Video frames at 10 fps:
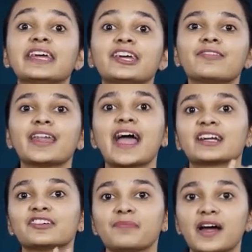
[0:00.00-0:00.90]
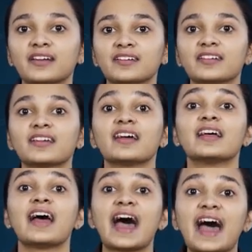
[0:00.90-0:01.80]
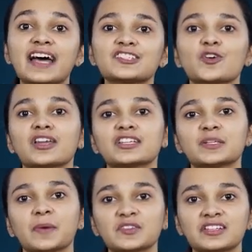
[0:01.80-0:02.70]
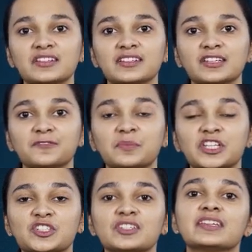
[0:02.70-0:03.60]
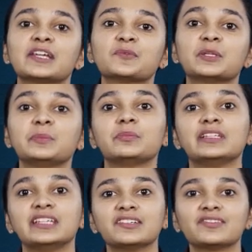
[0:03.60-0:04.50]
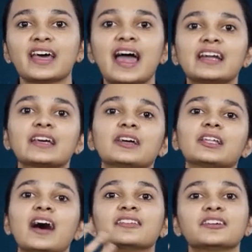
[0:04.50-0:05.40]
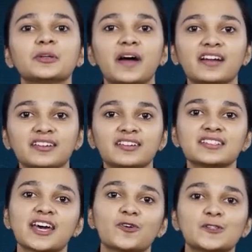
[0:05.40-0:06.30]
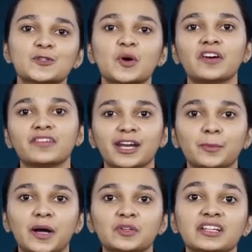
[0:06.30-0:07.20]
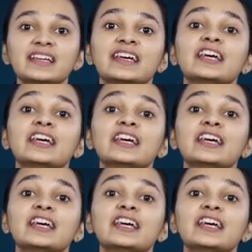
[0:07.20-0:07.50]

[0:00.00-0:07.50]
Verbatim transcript: If an active partner has knowledge about certain information, it will be believed that other partners are also aware about it.